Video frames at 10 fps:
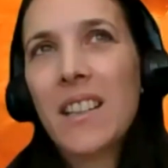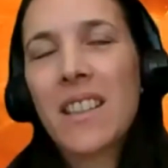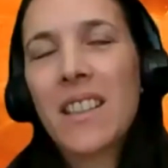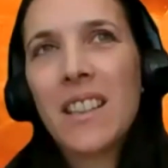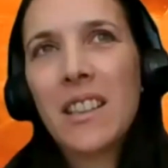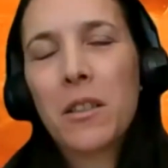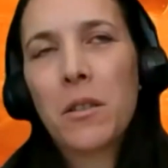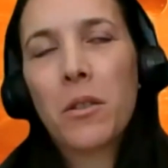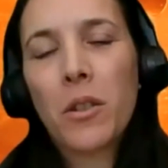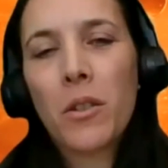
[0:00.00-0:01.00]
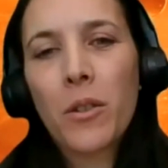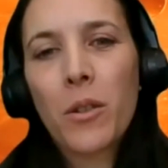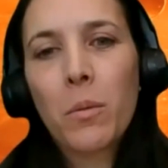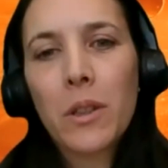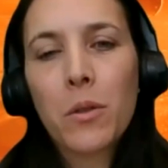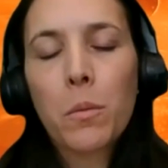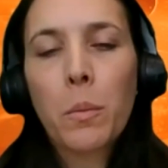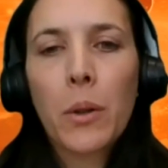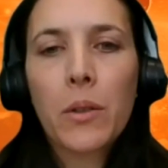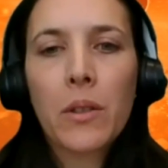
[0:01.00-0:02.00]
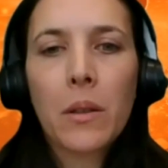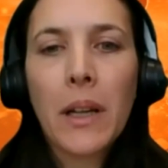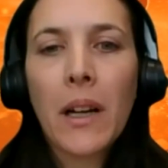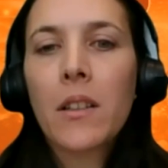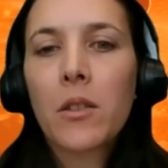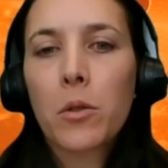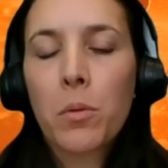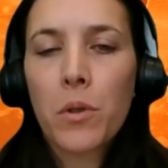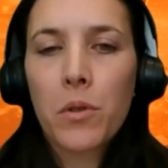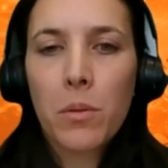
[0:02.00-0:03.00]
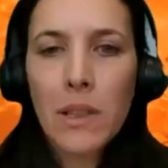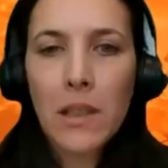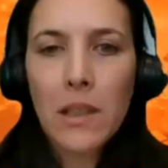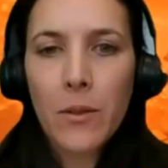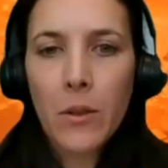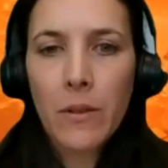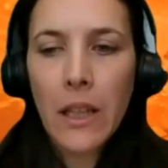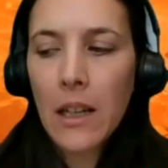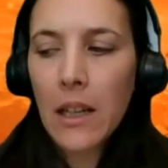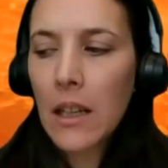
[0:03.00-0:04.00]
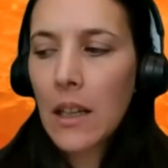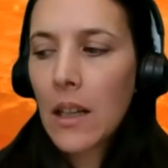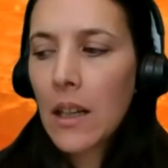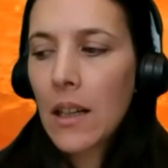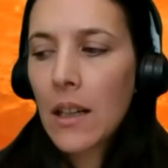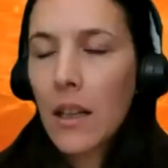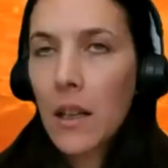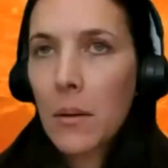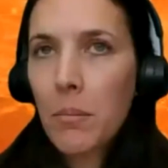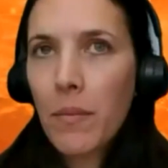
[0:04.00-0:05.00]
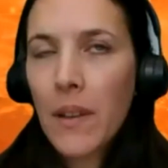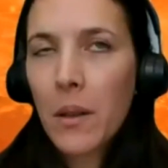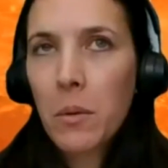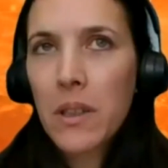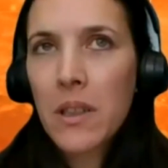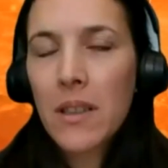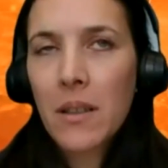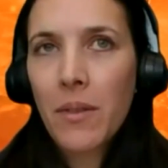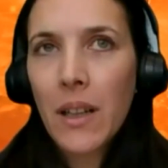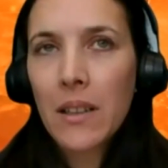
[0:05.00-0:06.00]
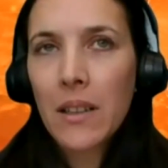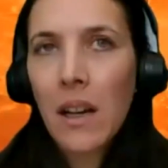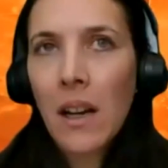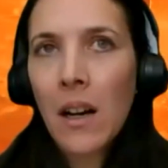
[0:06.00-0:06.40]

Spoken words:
It's indeed on the what you put behind the trustworthiness of AI, which is in fact